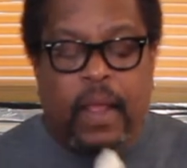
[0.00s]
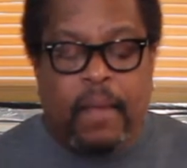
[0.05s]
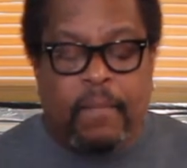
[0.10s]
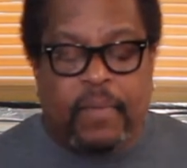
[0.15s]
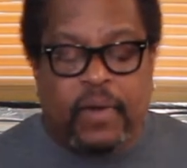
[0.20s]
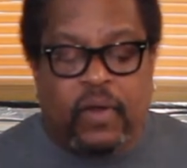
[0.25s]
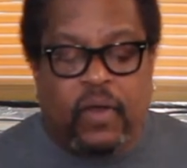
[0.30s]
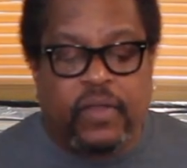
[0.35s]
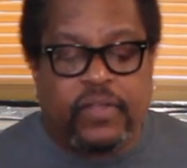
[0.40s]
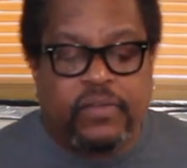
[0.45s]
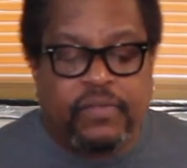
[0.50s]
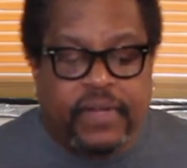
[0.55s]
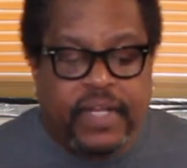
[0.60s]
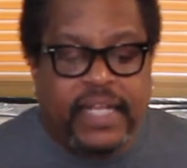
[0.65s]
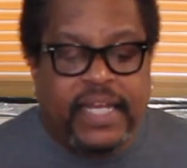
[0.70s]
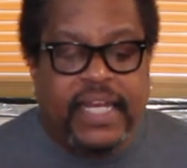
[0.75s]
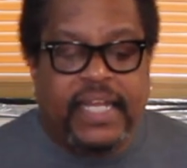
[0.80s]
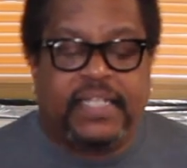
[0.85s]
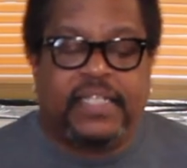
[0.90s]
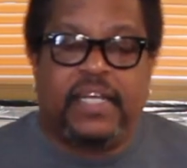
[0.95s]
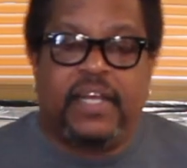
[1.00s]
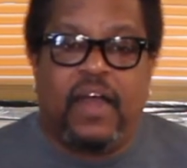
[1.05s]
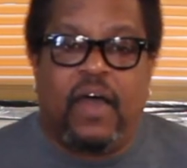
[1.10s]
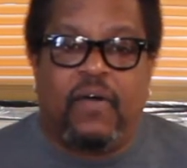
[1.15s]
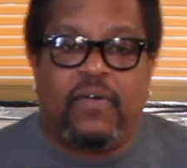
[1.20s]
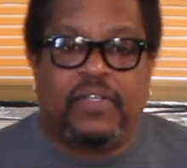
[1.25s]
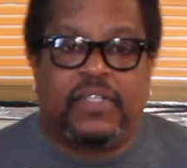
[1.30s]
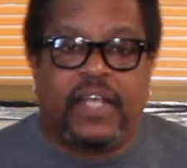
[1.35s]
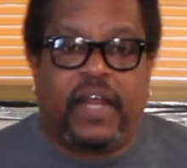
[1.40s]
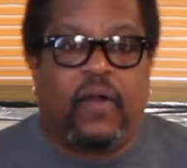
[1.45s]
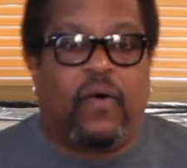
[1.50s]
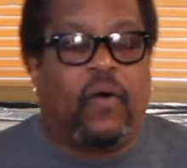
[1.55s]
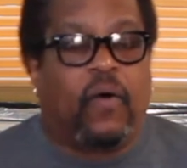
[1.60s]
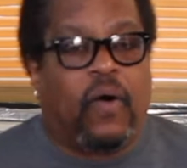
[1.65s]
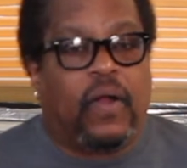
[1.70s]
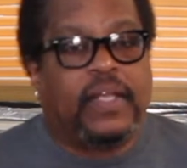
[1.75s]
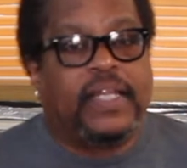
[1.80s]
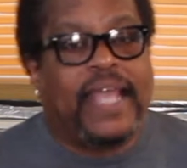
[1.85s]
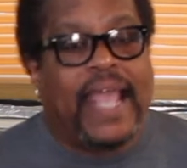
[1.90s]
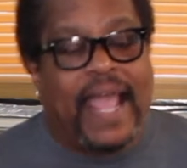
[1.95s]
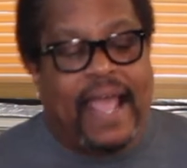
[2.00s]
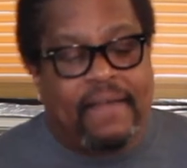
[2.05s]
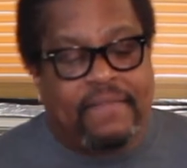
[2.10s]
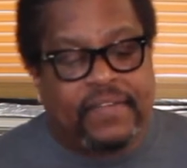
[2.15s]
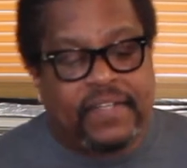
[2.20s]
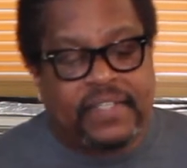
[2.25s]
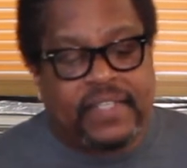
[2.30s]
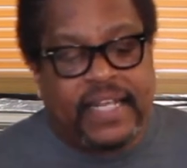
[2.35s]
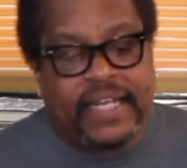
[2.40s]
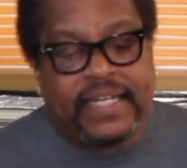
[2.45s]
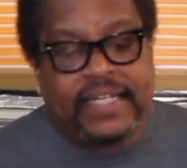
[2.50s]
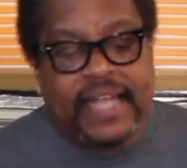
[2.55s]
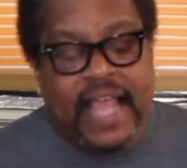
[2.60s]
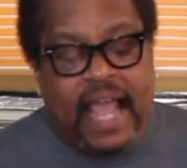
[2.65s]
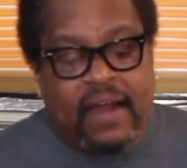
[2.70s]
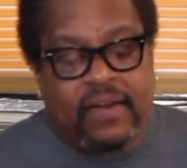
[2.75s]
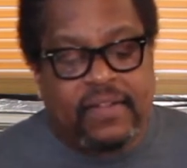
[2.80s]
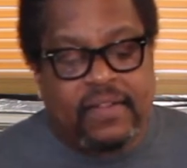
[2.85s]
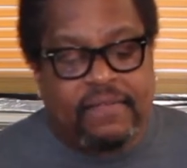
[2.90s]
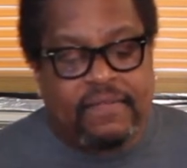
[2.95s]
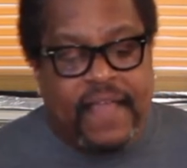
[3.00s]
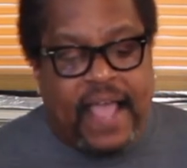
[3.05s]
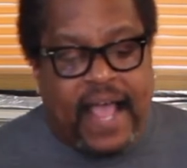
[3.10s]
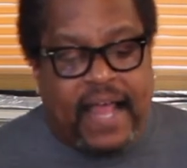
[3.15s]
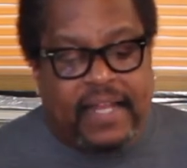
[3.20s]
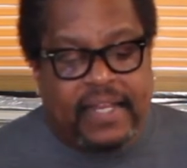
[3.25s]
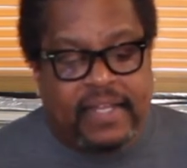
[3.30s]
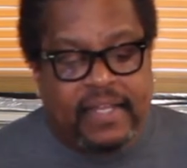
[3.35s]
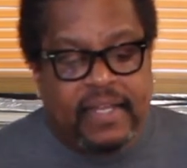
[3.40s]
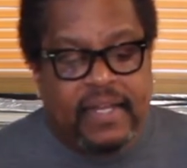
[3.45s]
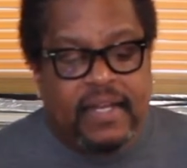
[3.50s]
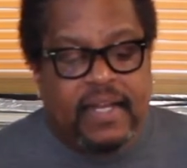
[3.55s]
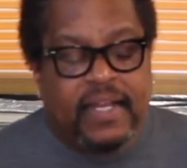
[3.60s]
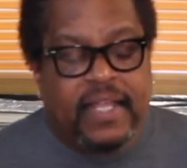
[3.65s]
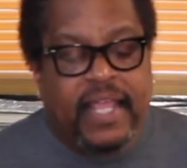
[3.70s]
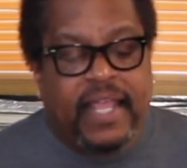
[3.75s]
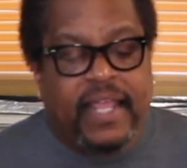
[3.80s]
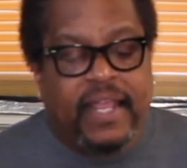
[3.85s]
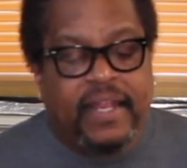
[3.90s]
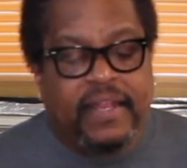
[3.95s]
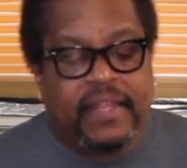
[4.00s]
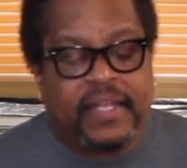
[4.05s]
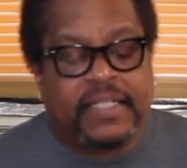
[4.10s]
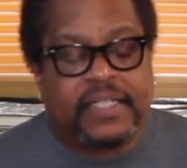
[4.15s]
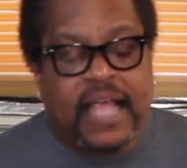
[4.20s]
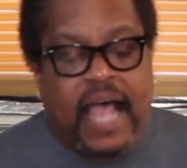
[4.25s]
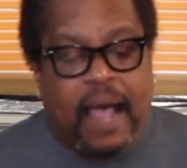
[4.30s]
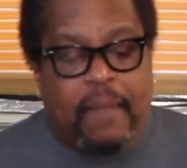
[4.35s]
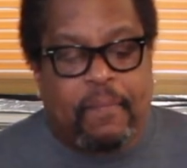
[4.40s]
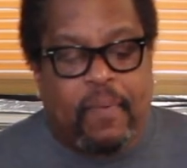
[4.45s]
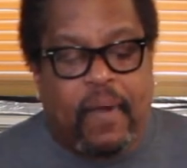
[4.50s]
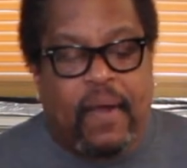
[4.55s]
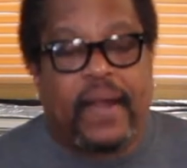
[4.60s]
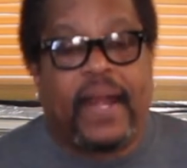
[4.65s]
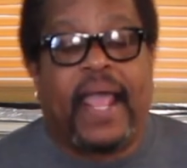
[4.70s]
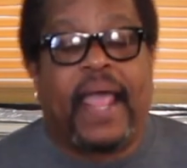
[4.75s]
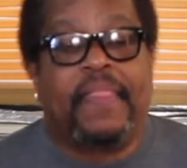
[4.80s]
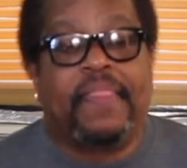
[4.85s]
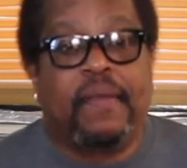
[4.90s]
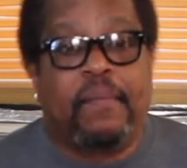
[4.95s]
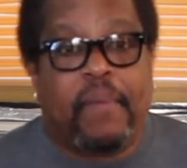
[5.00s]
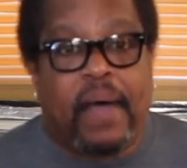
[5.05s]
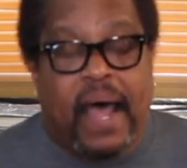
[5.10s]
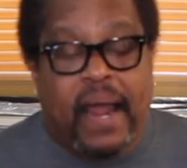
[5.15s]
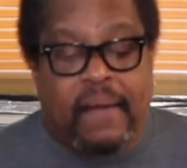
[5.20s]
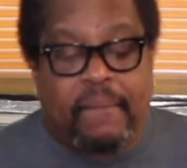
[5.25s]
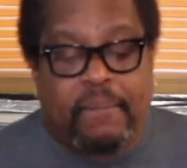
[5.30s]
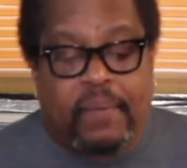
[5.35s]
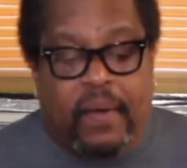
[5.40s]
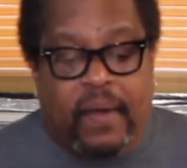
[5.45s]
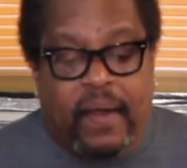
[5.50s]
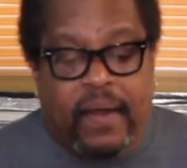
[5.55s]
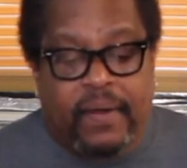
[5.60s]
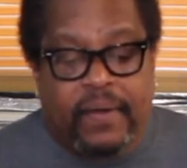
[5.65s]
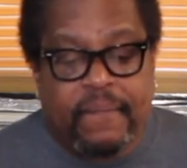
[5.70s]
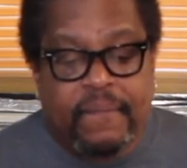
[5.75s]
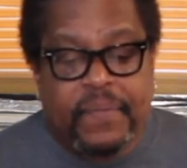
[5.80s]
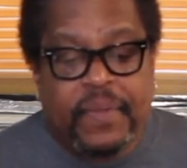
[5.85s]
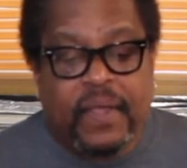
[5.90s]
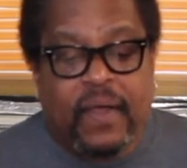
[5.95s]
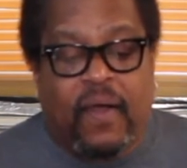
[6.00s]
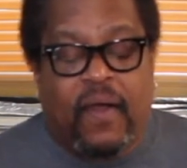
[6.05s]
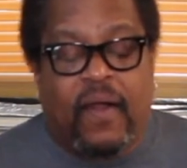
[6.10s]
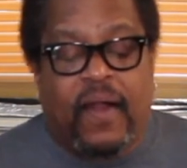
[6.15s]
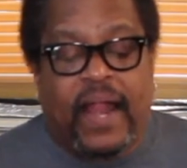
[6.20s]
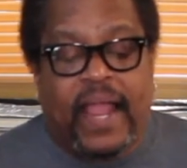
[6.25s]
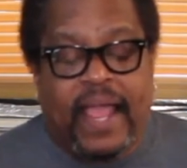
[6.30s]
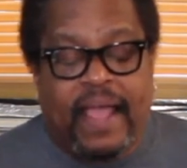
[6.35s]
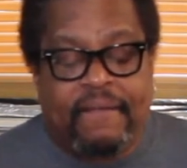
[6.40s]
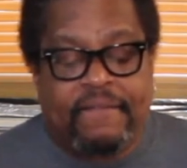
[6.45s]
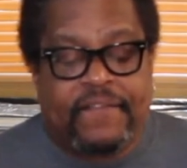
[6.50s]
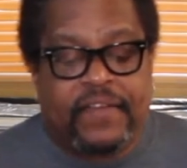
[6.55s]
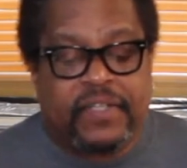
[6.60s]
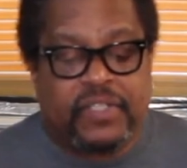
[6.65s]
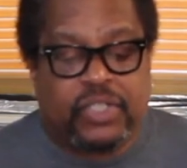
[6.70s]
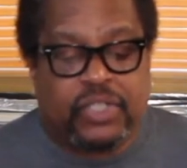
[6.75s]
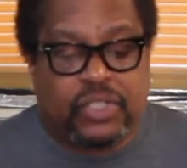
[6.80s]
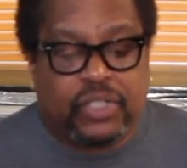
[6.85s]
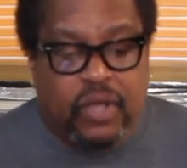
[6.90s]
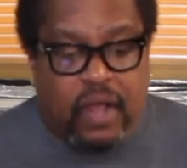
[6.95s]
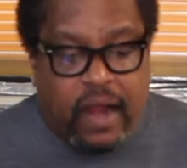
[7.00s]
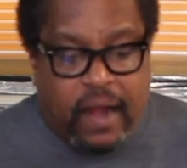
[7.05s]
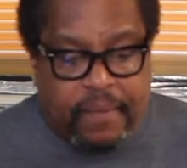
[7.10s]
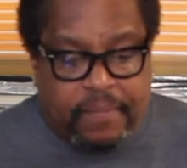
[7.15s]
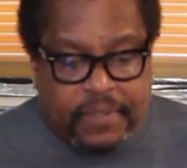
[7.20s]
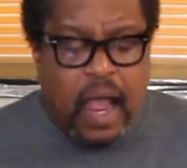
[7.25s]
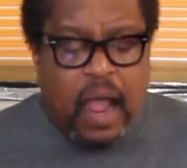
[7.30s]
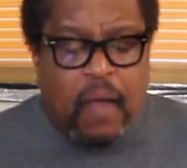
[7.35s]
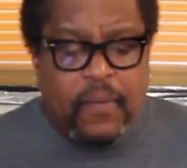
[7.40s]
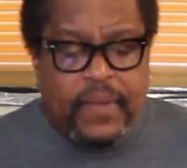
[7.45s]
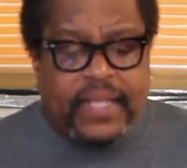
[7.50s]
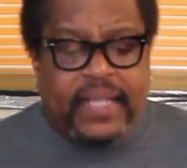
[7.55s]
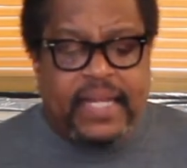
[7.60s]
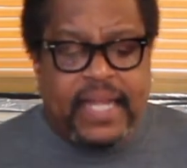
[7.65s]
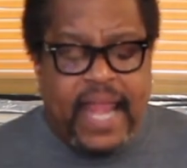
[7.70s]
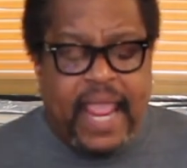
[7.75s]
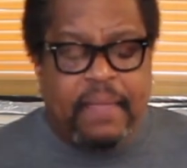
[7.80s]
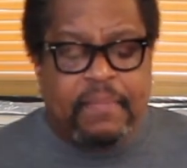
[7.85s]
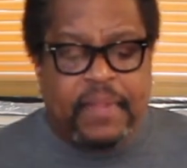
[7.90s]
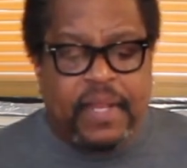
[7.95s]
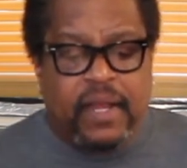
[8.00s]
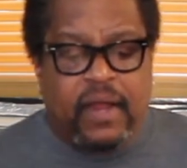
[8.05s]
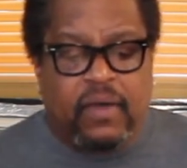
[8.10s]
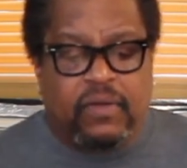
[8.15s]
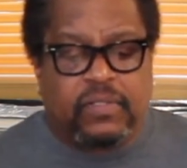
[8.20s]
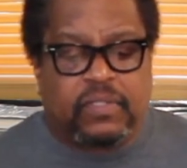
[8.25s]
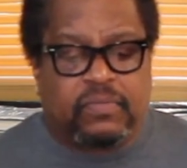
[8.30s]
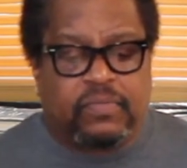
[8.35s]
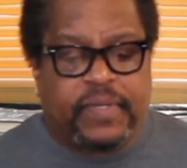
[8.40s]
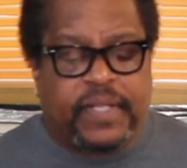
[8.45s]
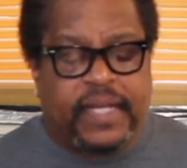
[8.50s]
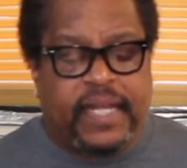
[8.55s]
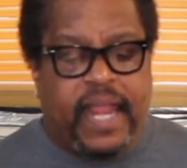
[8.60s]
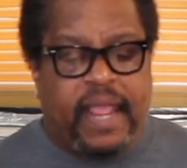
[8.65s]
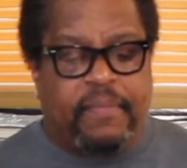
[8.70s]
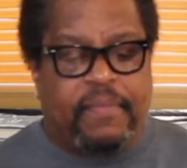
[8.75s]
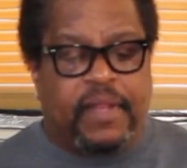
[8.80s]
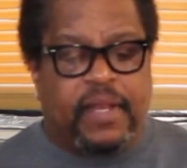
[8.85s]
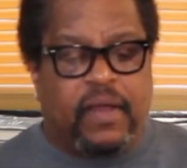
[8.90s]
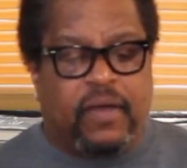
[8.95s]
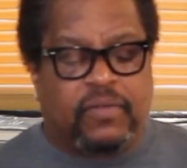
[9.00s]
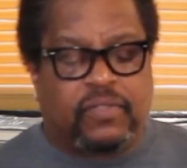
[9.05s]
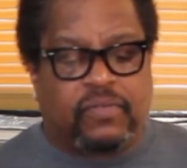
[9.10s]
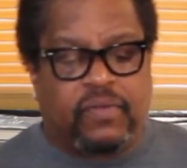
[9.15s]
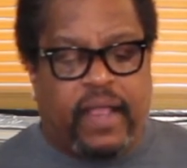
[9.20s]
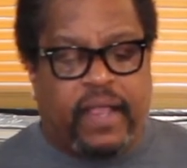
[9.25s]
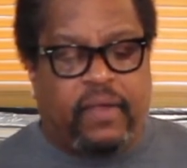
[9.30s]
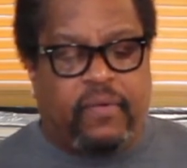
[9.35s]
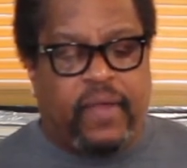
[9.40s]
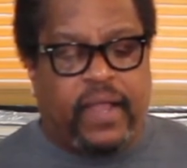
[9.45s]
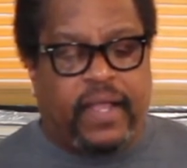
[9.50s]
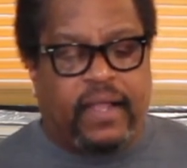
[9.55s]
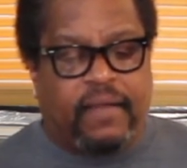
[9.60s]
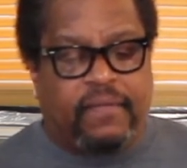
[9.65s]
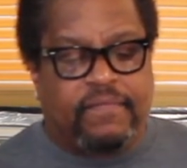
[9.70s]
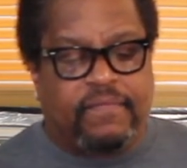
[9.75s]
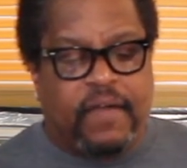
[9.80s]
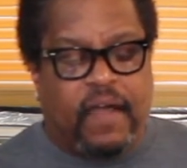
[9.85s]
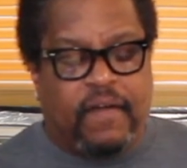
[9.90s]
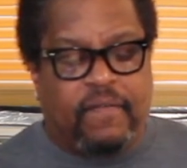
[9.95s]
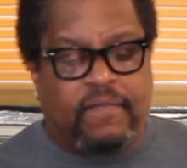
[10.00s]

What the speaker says: But all you really need to know is that all the F's in Down in the Valley, in the top part and the bottom part, are F sharp. We could name the notes. We could name the notes right quick of